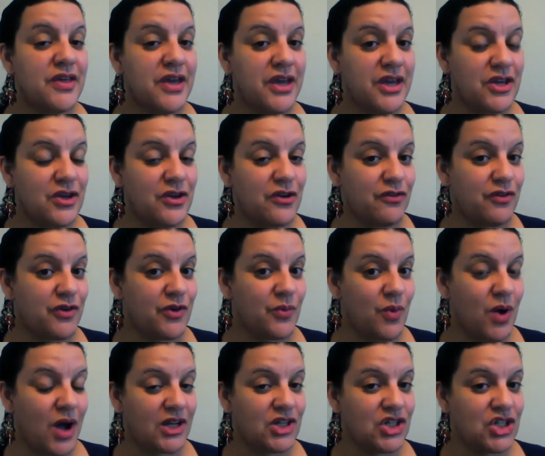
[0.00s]
Thank you for
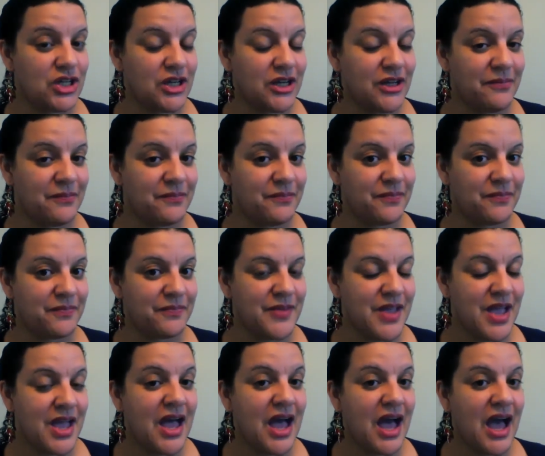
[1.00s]
watching.
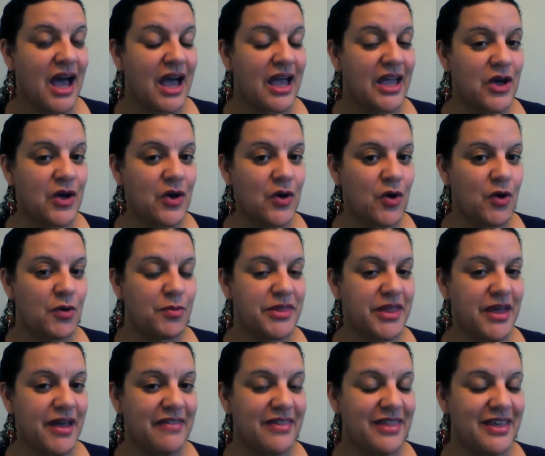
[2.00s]
I hope
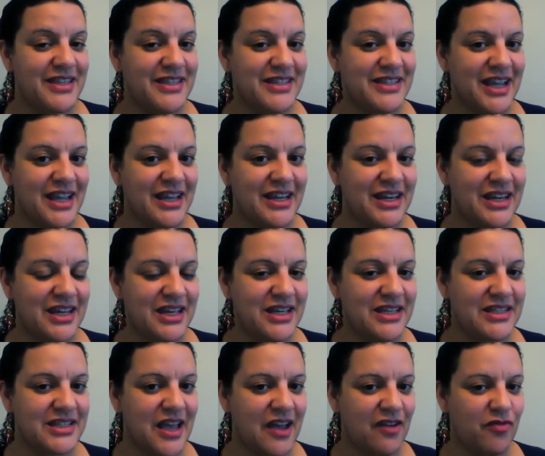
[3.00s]
that these
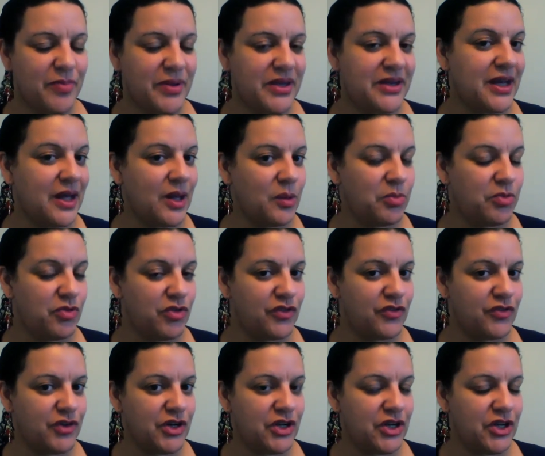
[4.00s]
techniques have been
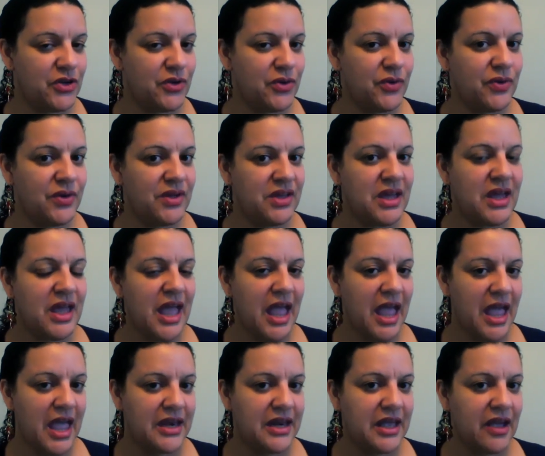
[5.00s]
helpful for you
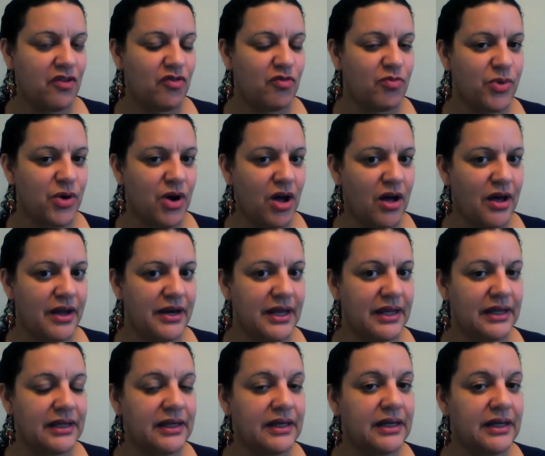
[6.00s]
and have brought
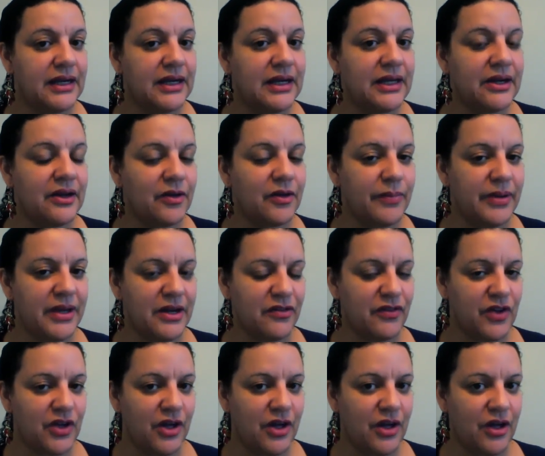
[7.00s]
a little bit
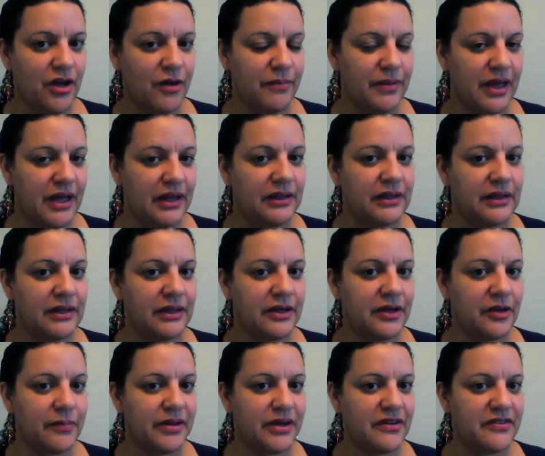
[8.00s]
of calm, a
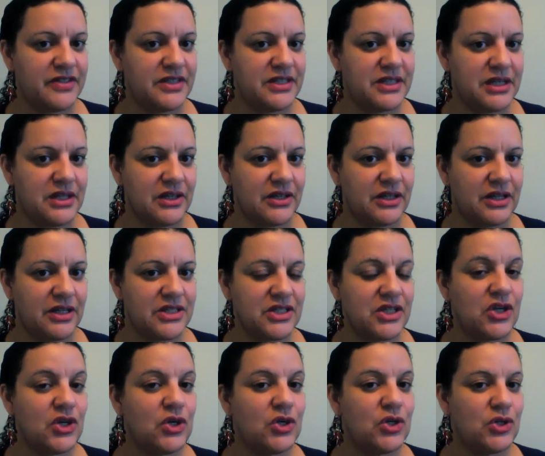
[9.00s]
little bit of
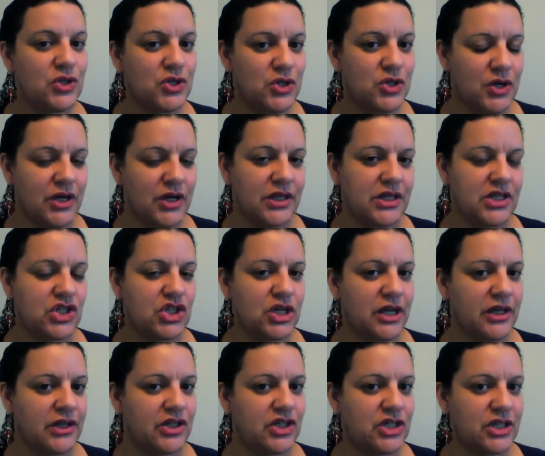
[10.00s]
stillness during this
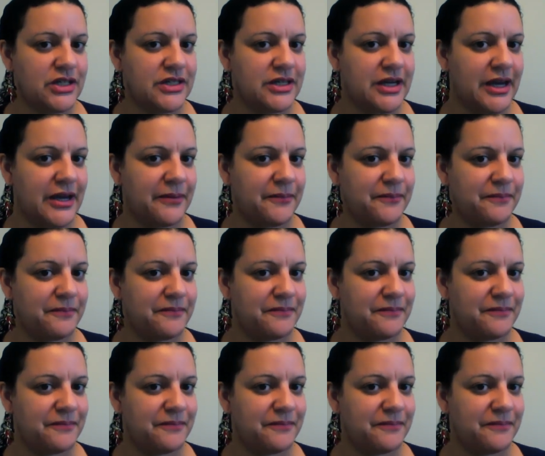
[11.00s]
challenging time.